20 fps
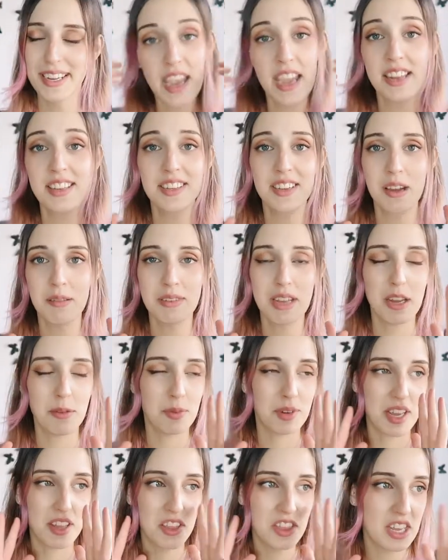I need to calm down,
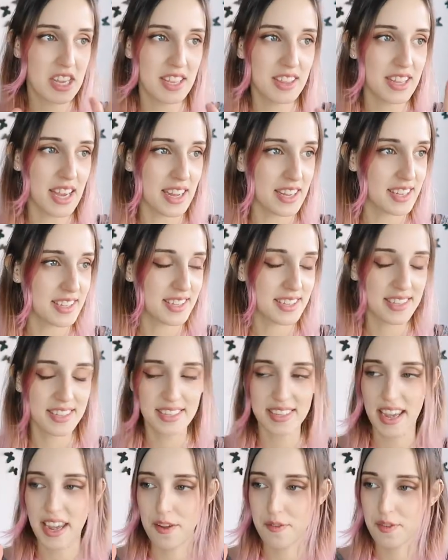but I think that's
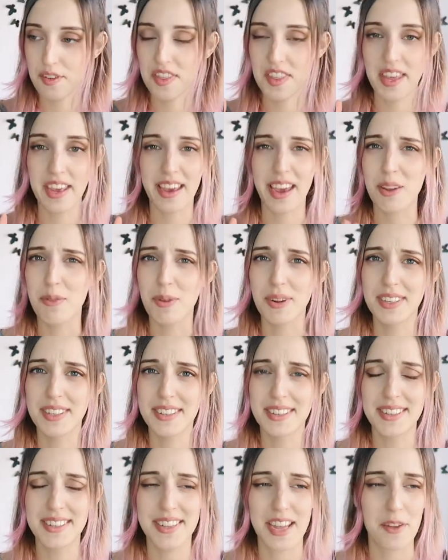everything I
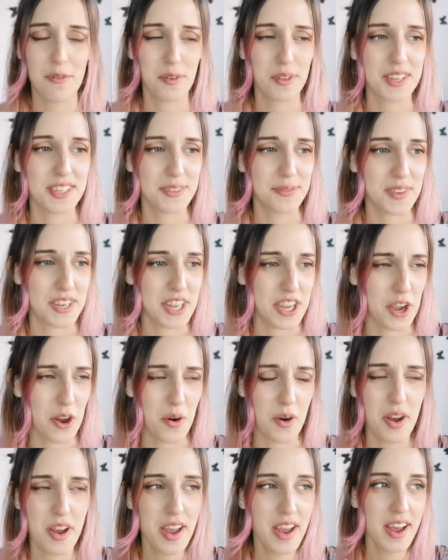wanted to say for this
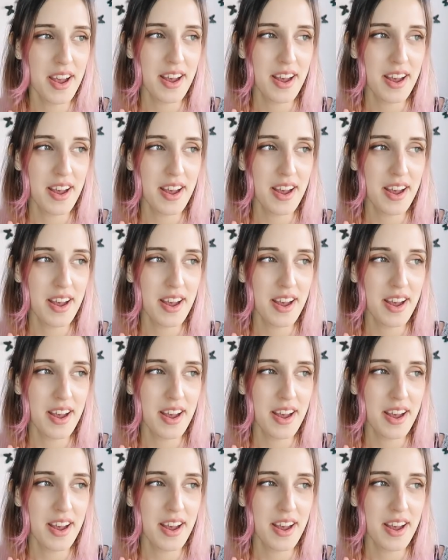video.